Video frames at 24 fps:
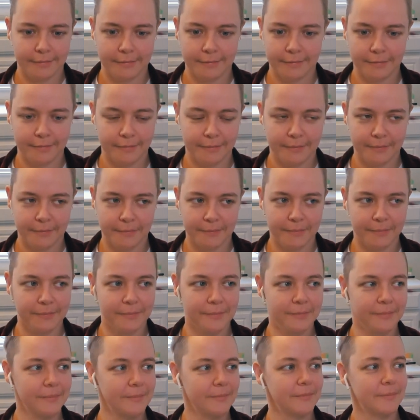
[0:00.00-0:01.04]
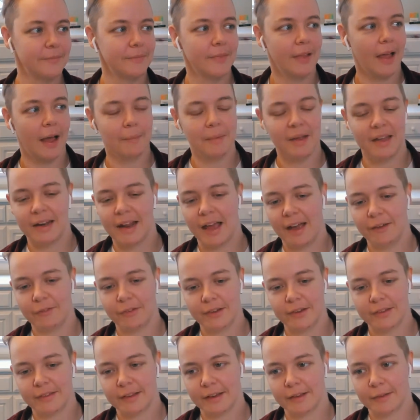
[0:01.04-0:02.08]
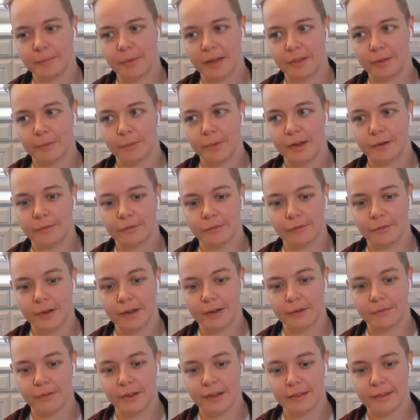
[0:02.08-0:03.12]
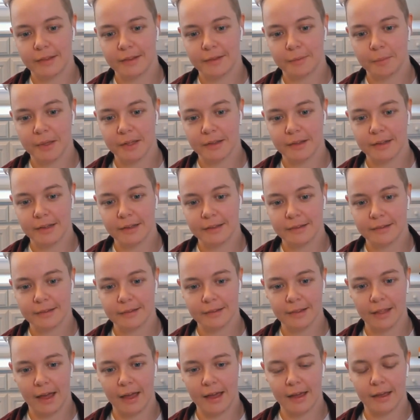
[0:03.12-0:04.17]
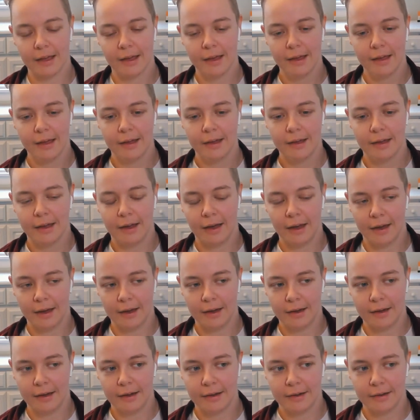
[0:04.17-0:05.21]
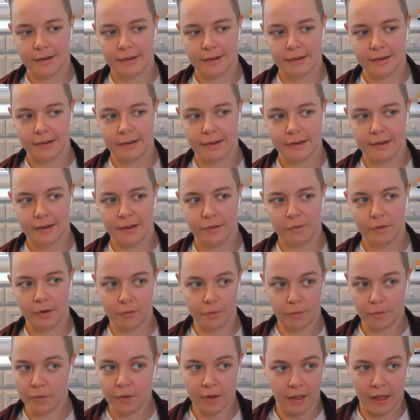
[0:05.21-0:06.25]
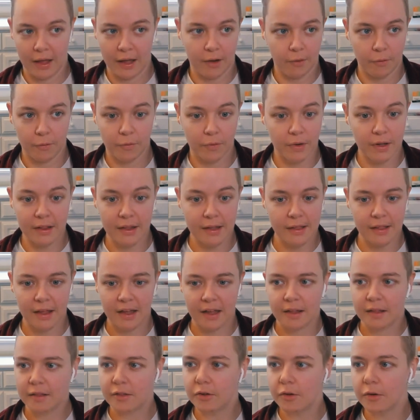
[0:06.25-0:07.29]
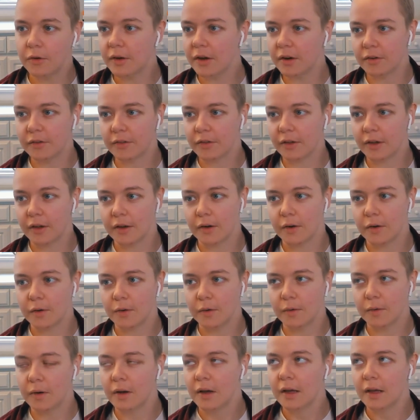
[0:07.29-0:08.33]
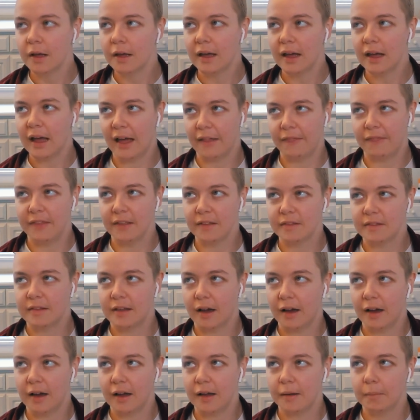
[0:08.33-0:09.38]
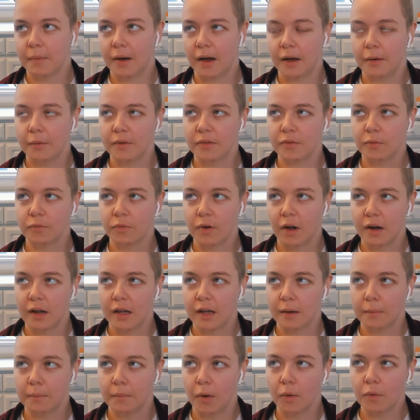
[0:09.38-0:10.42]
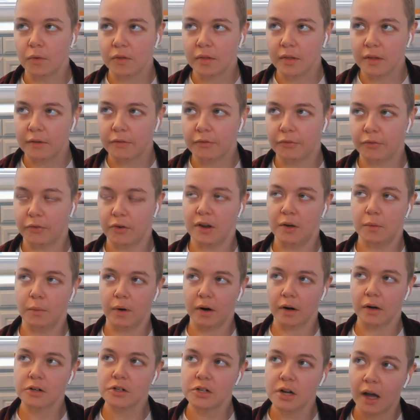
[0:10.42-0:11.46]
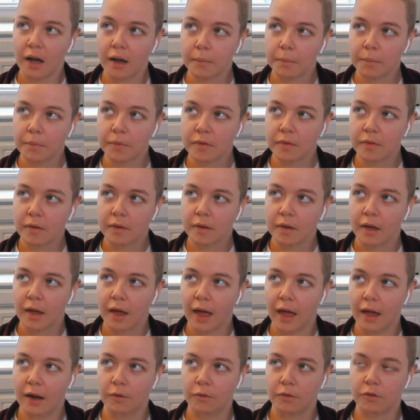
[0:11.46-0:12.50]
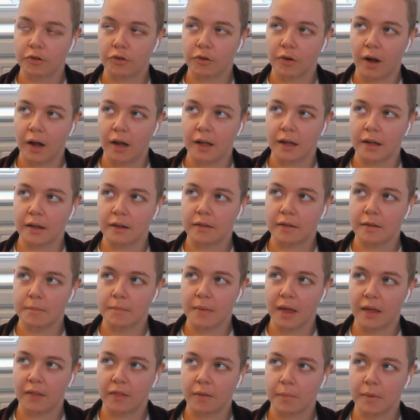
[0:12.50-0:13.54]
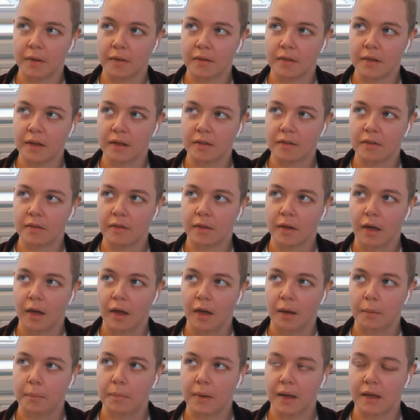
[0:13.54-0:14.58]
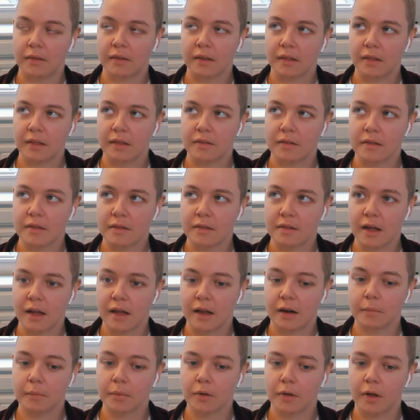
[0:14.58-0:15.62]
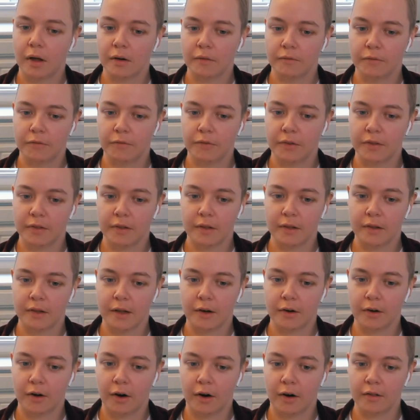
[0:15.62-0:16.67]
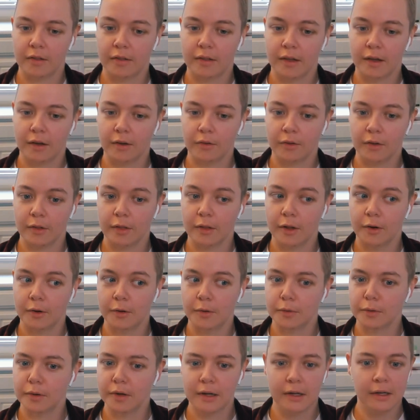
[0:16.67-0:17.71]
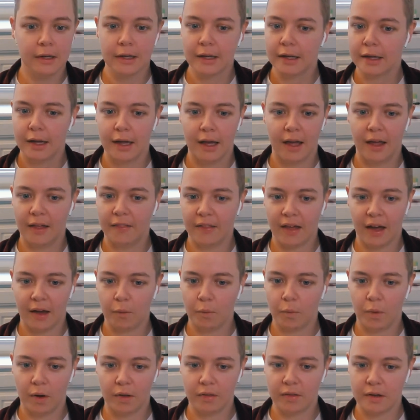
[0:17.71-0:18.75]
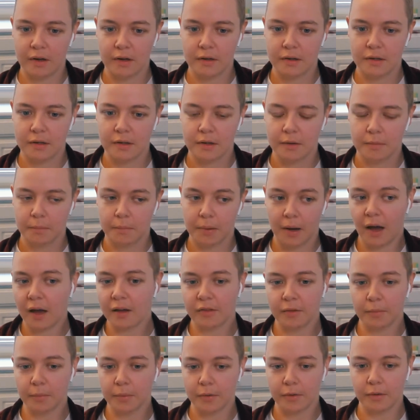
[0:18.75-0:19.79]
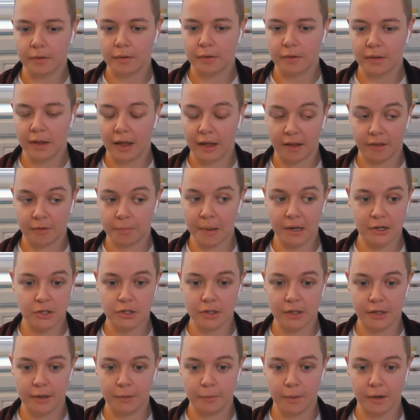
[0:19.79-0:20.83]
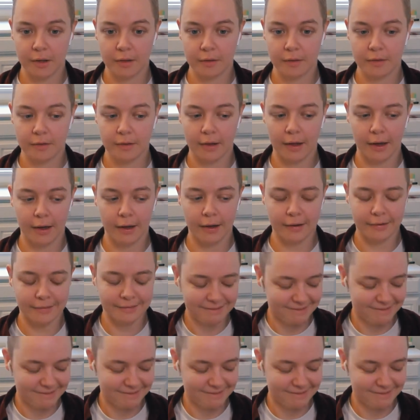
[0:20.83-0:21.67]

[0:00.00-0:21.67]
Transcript: board? I mean, every six months we reinvent this business. Like, uh, like it really like two years ago at this time I was running mostly free workshops and trying to make the business basically sustainable on facilitator card sales alone, and that wasn't possible like especially once uh,